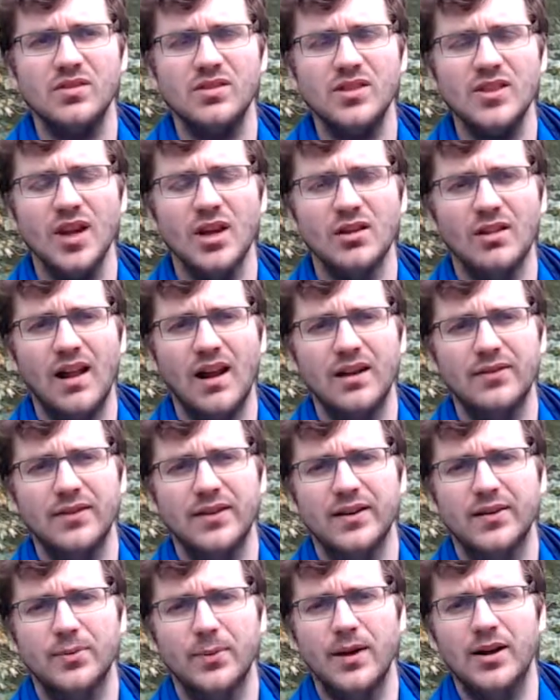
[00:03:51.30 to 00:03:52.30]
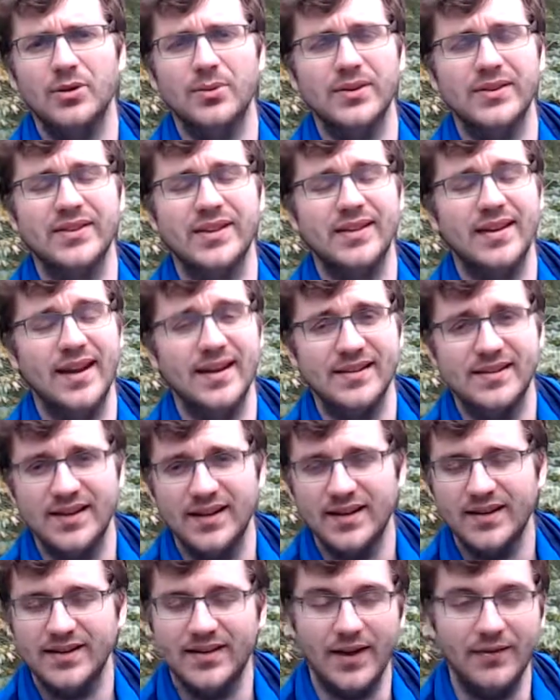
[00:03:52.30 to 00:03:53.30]
a lot of it as well was
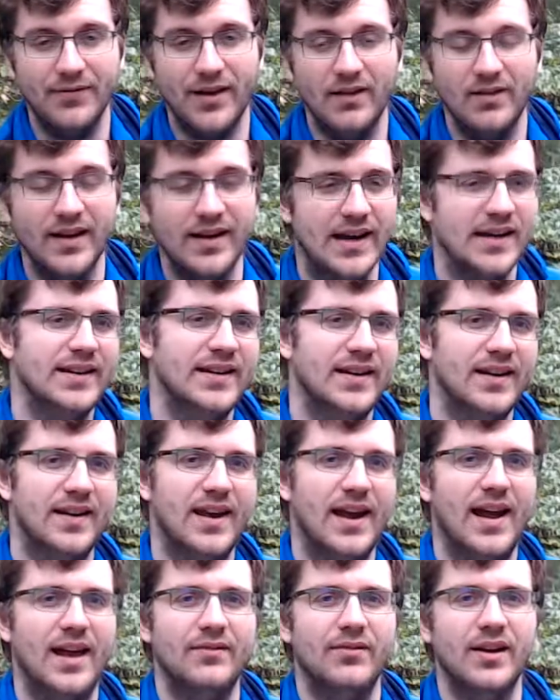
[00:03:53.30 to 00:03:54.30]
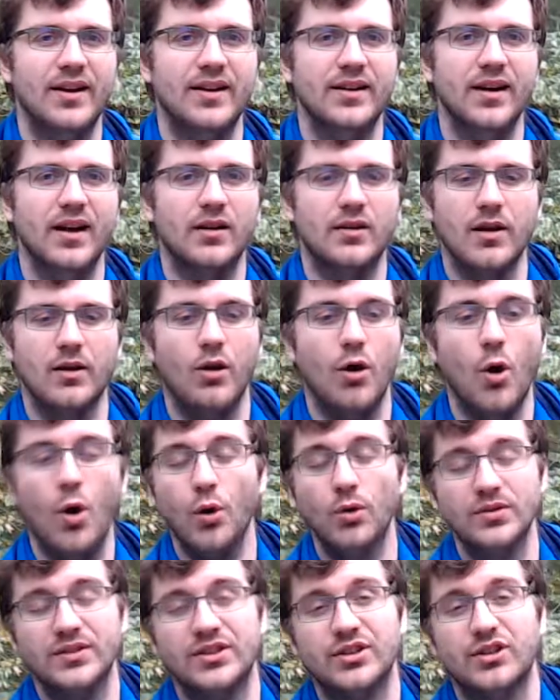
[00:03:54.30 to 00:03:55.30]
statistics. I felt like I needed to have like a
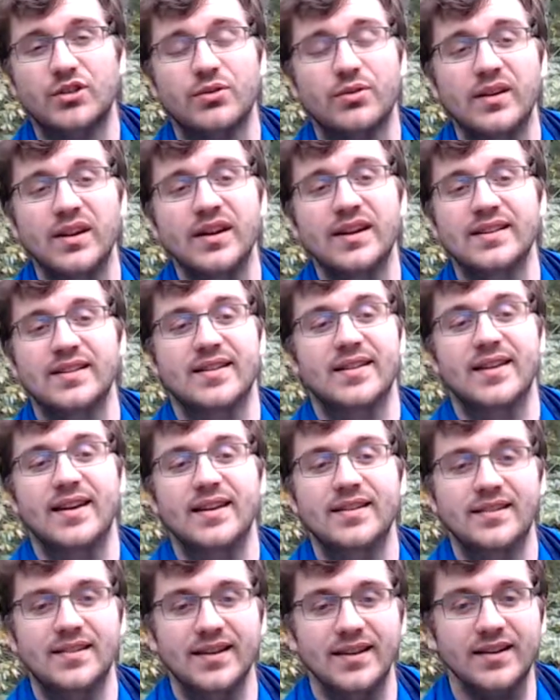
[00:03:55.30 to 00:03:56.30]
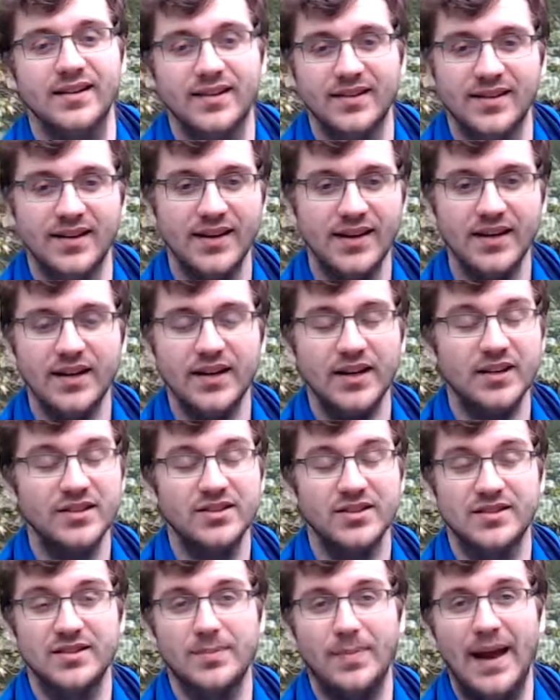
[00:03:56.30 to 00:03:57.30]
whole degree in statistics
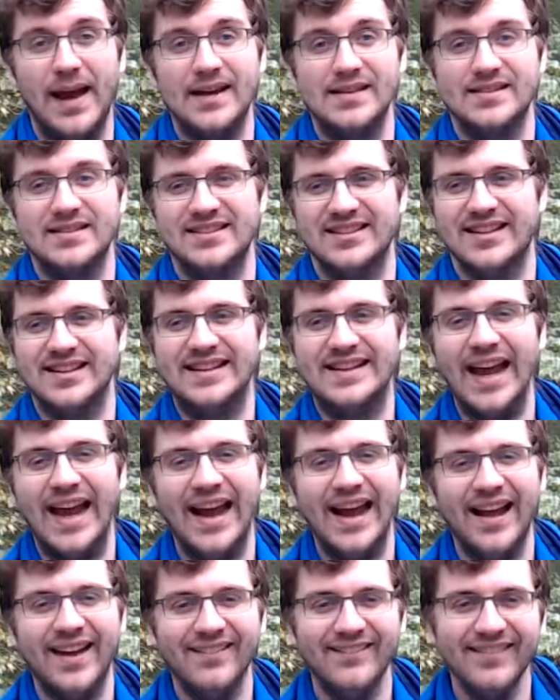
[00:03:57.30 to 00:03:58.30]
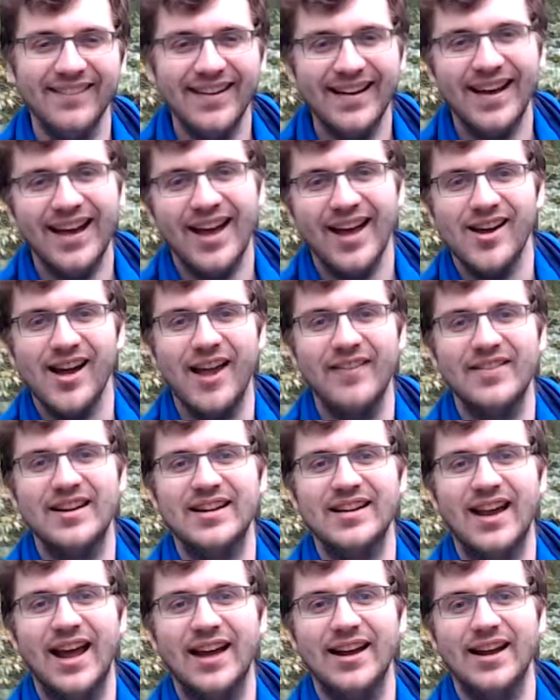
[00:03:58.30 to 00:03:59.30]
just to pass this exam. I
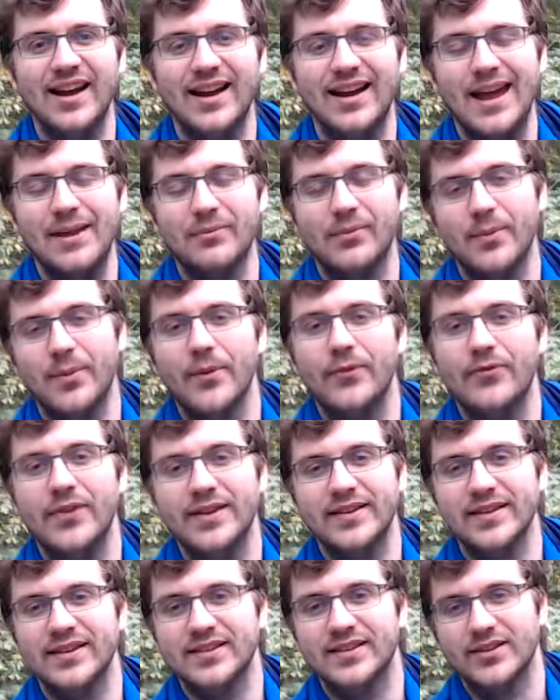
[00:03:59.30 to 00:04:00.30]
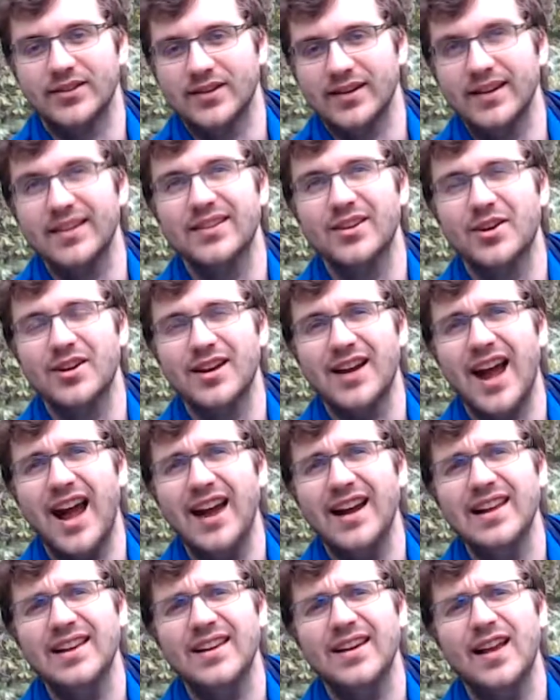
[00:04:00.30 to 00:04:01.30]
mean, I, I came from a physics degree, so it
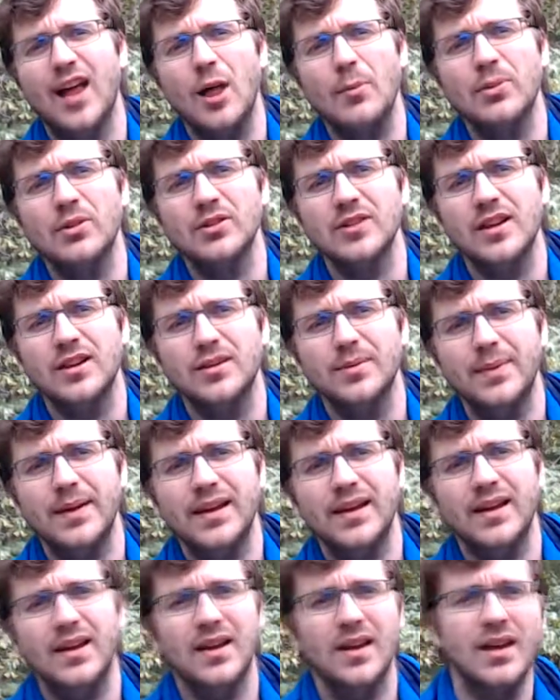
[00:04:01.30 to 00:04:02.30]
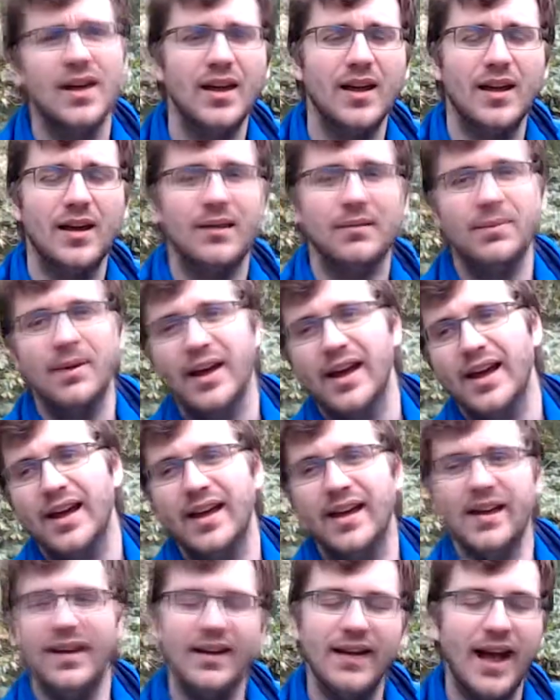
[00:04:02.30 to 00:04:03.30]
kind of did help a little bit,
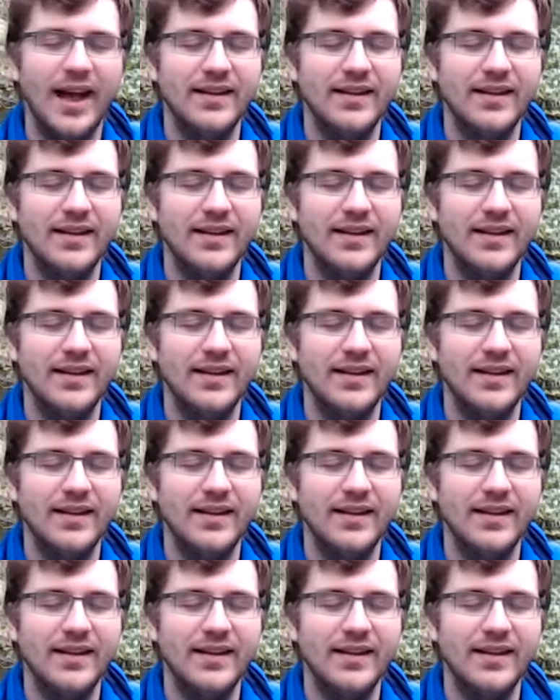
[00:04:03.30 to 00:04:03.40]
but I